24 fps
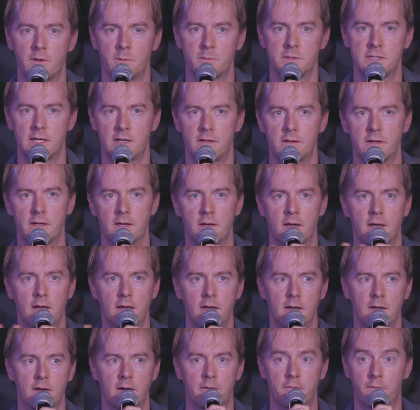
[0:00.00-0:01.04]
from telling
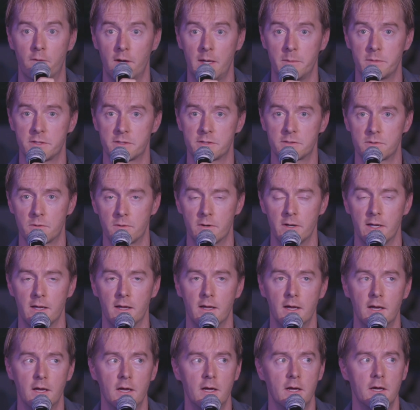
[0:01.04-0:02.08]
a framed story.